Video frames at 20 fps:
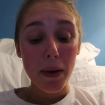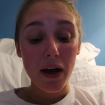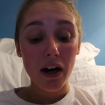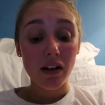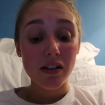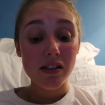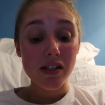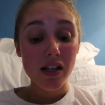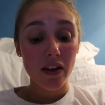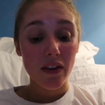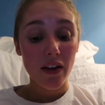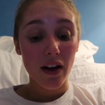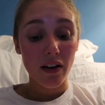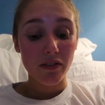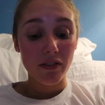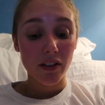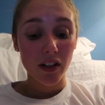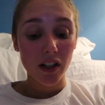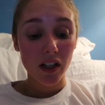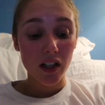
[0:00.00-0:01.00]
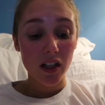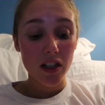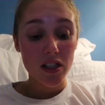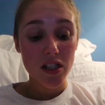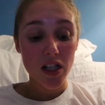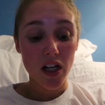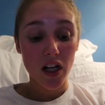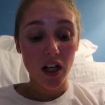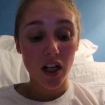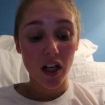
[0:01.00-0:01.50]
parents had that for
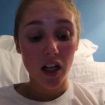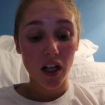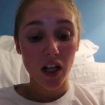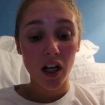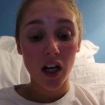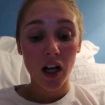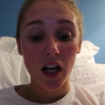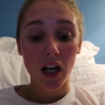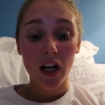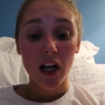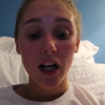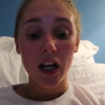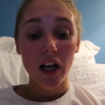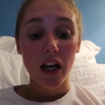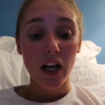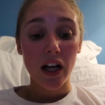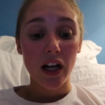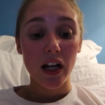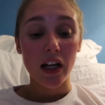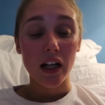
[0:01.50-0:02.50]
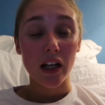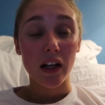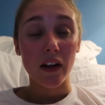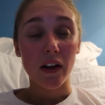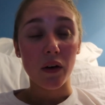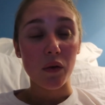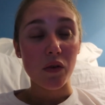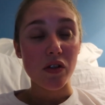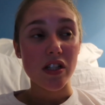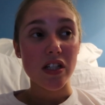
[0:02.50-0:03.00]
dinner and
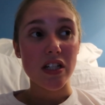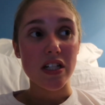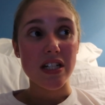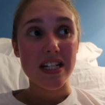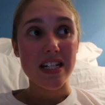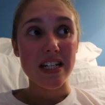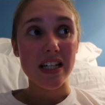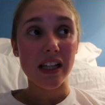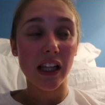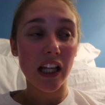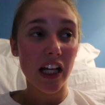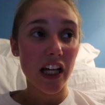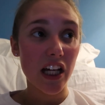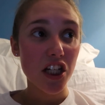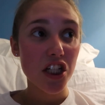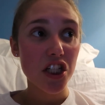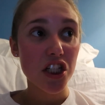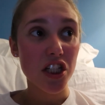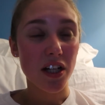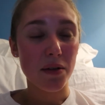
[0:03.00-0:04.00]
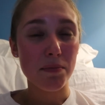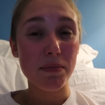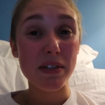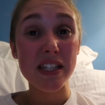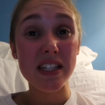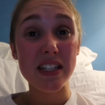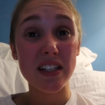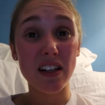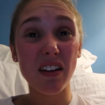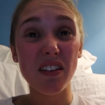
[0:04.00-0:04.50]
that was delish. I'm
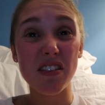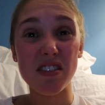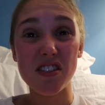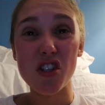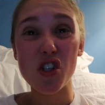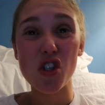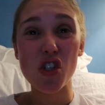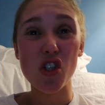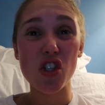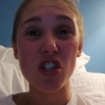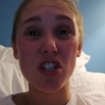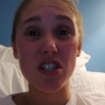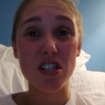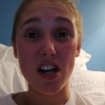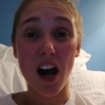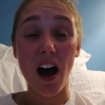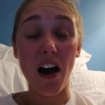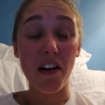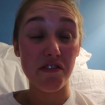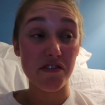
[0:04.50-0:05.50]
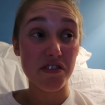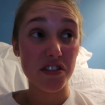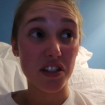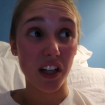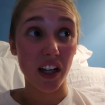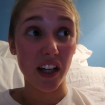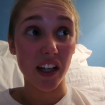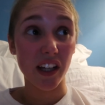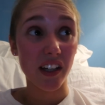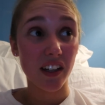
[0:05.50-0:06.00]
still stuffed.
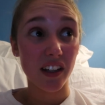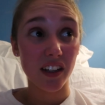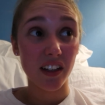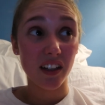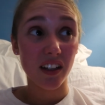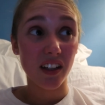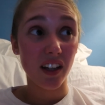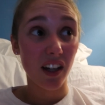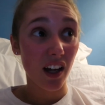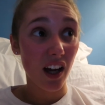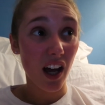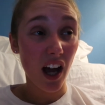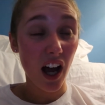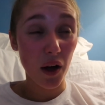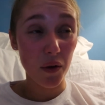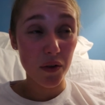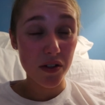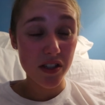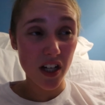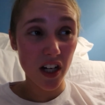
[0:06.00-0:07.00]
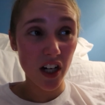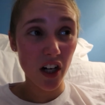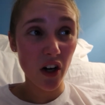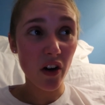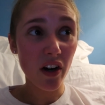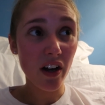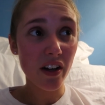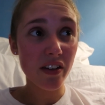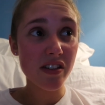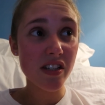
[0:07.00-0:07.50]
Like I was gonna
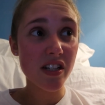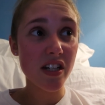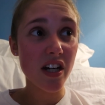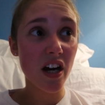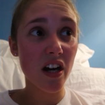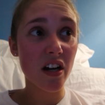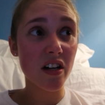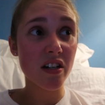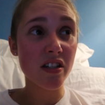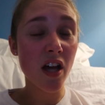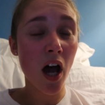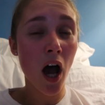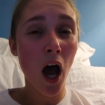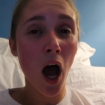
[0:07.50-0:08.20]
go downstairs,